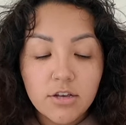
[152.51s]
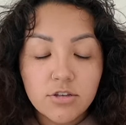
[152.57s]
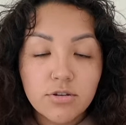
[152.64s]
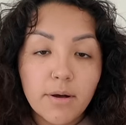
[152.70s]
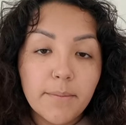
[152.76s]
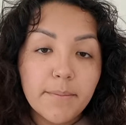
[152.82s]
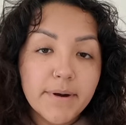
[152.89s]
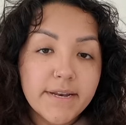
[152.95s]

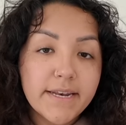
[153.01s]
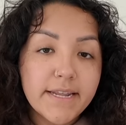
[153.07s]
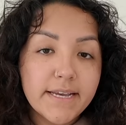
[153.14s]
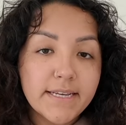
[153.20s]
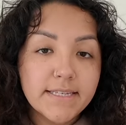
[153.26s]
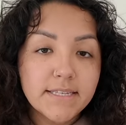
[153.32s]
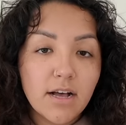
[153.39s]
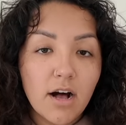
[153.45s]
So on
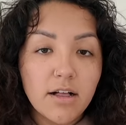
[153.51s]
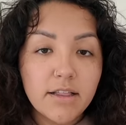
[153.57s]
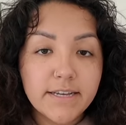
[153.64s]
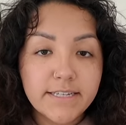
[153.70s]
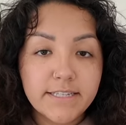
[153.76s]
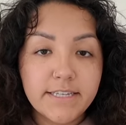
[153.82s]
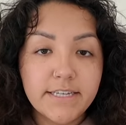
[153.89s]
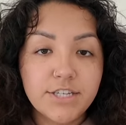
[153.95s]
Mondays, all
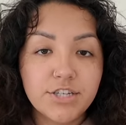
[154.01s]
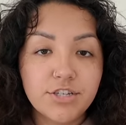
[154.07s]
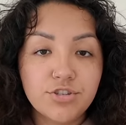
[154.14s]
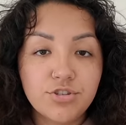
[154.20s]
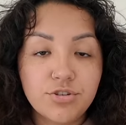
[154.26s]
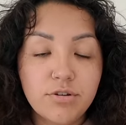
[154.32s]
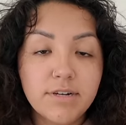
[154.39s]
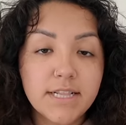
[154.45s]
I teach
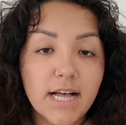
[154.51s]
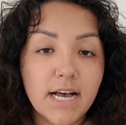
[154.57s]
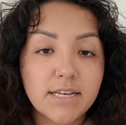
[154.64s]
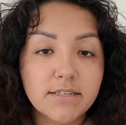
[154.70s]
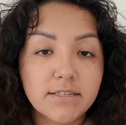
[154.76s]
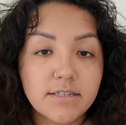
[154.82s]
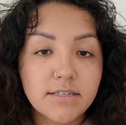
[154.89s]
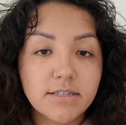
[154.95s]
is 2
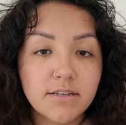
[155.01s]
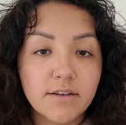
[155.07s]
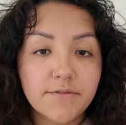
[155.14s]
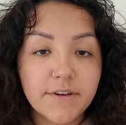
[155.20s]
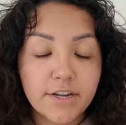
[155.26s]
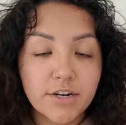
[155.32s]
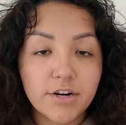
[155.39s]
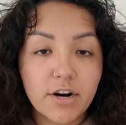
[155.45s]
classes
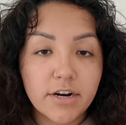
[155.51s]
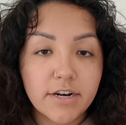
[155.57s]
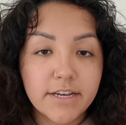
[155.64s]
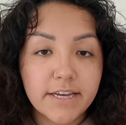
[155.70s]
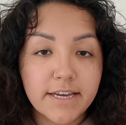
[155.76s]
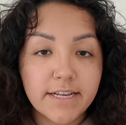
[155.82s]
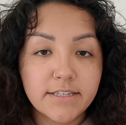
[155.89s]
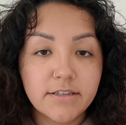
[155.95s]
of
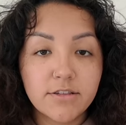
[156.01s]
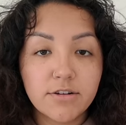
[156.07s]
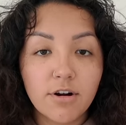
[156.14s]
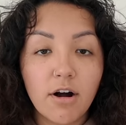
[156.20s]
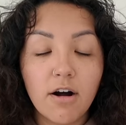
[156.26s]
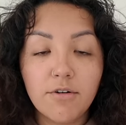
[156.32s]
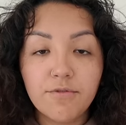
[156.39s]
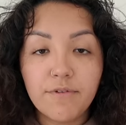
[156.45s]
kindergarten kids, and
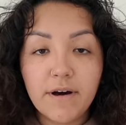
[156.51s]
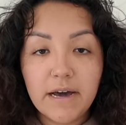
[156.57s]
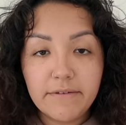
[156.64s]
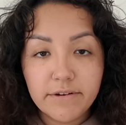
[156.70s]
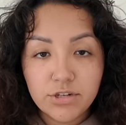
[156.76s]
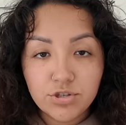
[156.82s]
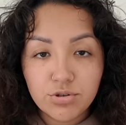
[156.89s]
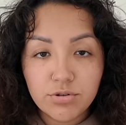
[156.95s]
they're all 5
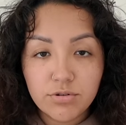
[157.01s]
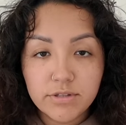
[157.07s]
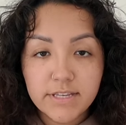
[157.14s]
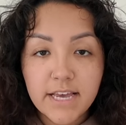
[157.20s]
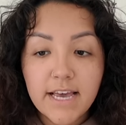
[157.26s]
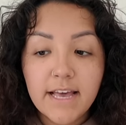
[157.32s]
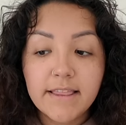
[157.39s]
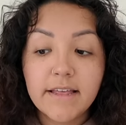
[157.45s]
years
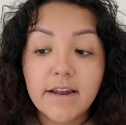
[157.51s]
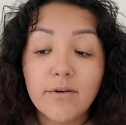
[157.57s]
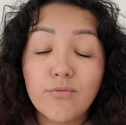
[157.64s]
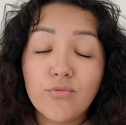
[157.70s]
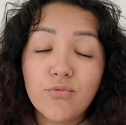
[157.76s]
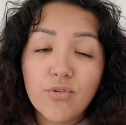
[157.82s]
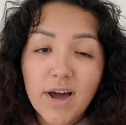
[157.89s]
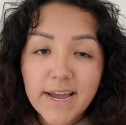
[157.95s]
old. Then on
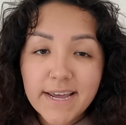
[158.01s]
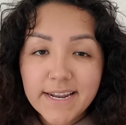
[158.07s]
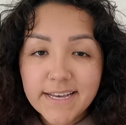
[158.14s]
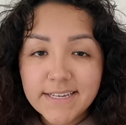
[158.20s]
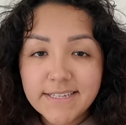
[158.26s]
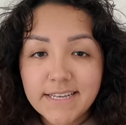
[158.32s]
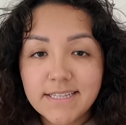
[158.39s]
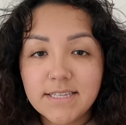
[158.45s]

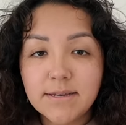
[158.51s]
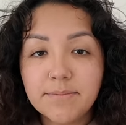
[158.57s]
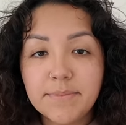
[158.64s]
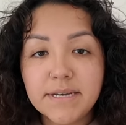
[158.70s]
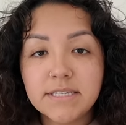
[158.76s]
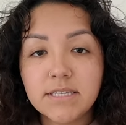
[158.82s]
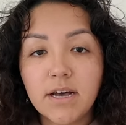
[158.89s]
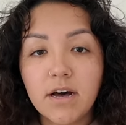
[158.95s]
Fridays, it's a
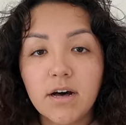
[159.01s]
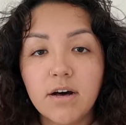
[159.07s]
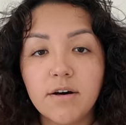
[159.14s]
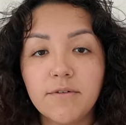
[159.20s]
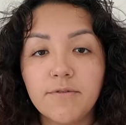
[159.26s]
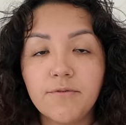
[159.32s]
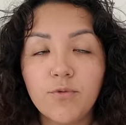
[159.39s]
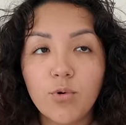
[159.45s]
mix
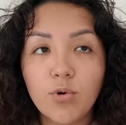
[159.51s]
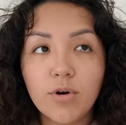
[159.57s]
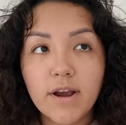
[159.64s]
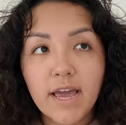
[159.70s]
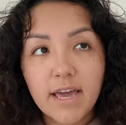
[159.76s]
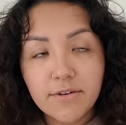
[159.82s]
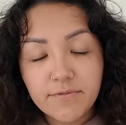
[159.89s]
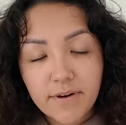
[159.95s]
of
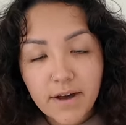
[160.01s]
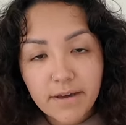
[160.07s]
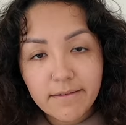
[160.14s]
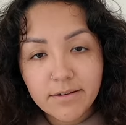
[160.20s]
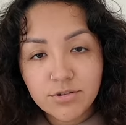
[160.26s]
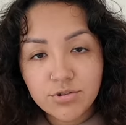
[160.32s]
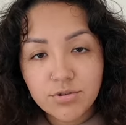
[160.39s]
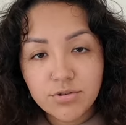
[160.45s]
4 and
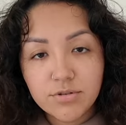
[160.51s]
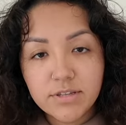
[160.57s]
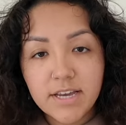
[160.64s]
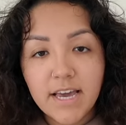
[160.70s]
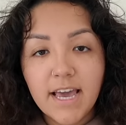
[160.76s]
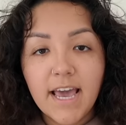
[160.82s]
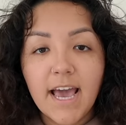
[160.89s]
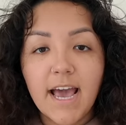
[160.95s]
5 years old.
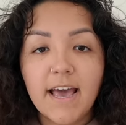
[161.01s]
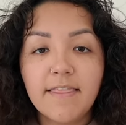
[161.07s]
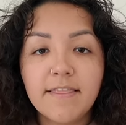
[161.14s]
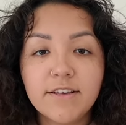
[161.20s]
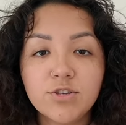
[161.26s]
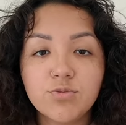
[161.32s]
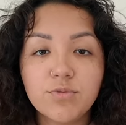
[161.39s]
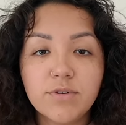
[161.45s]
And
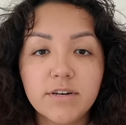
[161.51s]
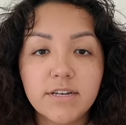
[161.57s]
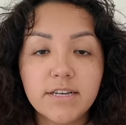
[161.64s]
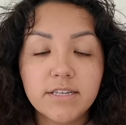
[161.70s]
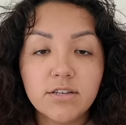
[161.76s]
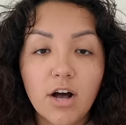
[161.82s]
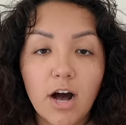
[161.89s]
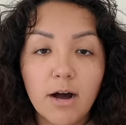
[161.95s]
this one
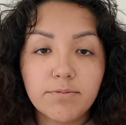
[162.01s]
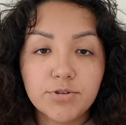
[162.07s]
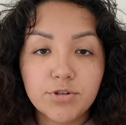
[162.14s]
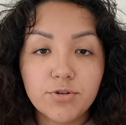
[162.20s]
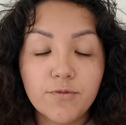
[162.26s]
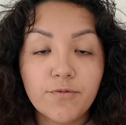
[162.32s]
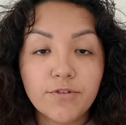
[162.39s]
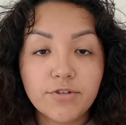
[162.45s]
is
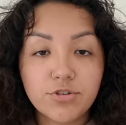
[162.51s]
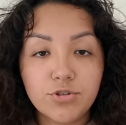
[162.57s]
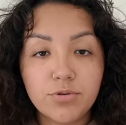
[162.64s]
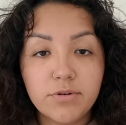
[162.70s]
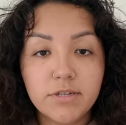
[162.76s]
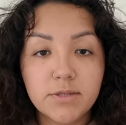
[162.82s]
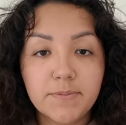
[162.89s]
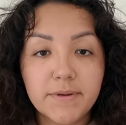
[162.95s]
optional for
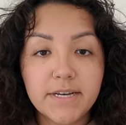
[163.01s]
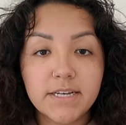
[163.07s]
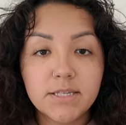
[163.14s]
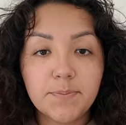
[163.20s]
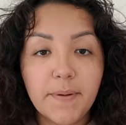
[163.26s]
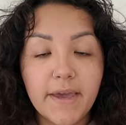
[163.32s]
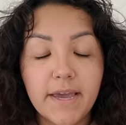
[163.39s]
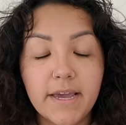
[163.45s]
students because
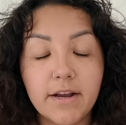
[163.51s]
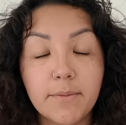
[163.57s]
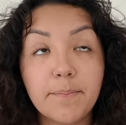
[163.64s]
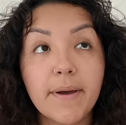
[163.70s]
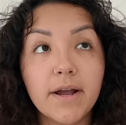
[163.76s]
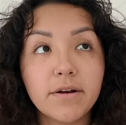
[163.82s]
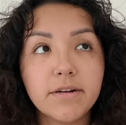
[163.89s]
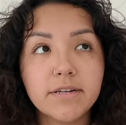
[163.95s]

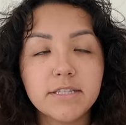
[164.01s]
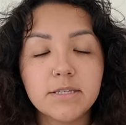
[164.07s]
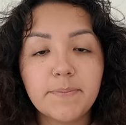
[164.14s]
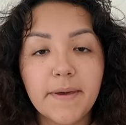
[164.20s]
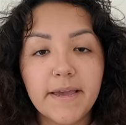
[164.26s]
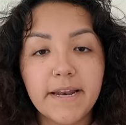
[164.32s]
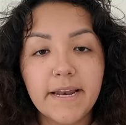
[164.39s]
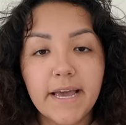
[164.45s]
parents
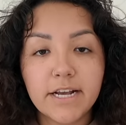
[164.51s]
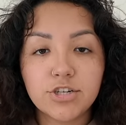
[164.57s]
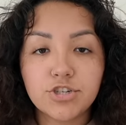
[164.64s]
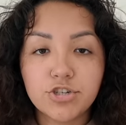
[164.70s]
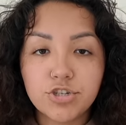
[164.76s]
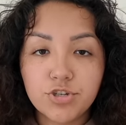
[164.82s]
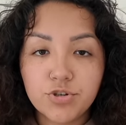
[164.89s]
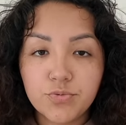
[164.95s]
pay an
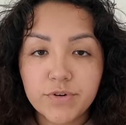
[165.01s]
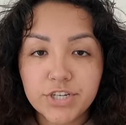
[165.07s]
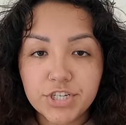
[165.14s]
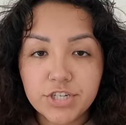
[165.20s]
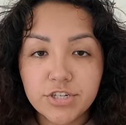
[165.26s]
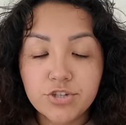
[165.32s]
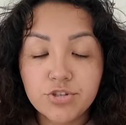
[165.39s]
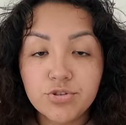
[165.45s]
extra
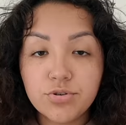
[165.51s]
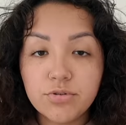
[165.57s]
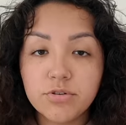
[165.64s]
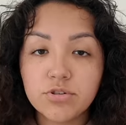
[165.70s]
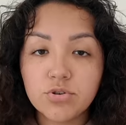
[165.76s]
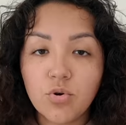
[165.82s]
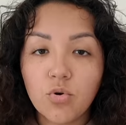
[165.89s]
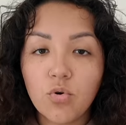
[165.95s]
tuition to
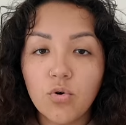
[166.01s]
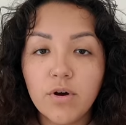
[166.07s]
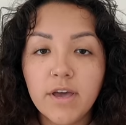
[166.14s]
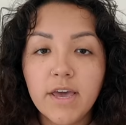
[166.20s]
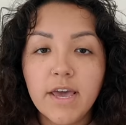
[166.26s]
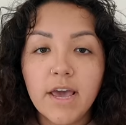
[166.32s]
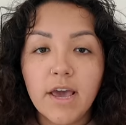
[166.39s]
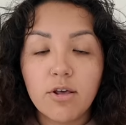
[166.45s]
the school
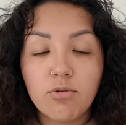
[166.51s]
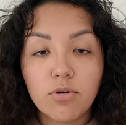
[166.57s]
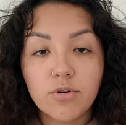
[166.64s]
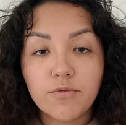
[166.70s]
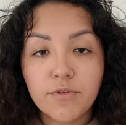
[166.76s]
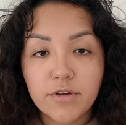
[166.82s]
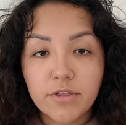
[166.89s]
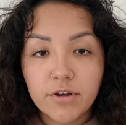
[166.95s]
in
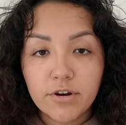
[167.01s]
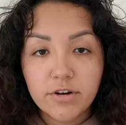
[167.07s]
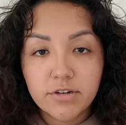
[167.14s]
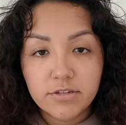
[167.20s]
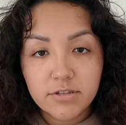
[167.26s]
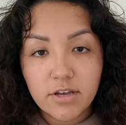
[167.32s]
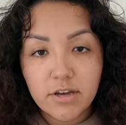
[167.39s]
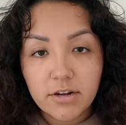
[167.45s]
order for their
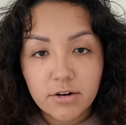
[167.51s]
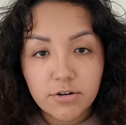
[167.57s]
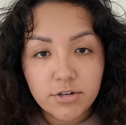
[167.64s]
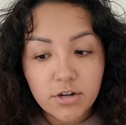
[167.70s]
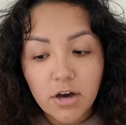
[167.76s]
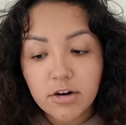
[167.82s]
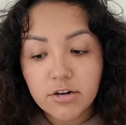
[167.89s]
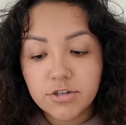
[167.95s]
son or
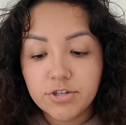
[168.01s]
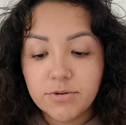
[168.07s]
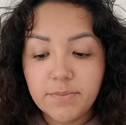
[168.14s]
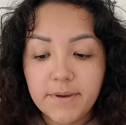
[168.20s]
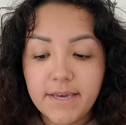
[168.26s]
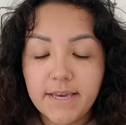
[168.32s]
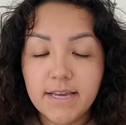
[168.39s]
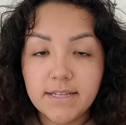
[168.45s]
daughter to
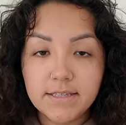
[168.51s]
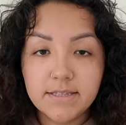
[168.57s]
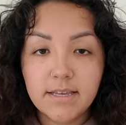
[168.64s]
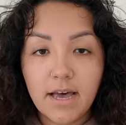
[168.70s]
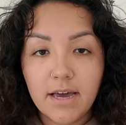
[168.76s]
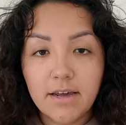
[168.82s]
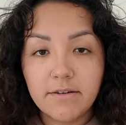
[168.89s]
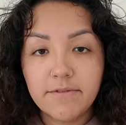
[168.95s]
be
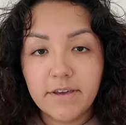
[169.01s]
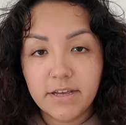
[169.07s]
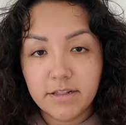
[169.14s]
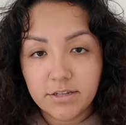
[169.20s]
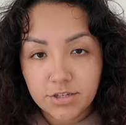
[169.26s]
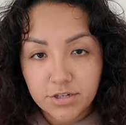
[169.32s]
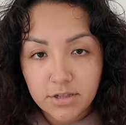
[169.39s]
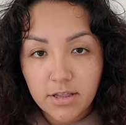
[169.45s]
inside of
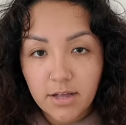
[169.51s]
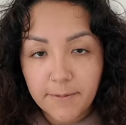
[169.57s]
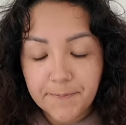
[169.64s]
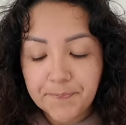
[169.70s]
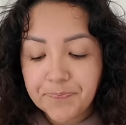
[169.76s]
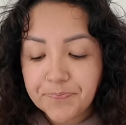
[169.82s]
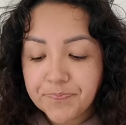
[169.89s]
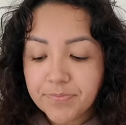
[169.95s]
English Club.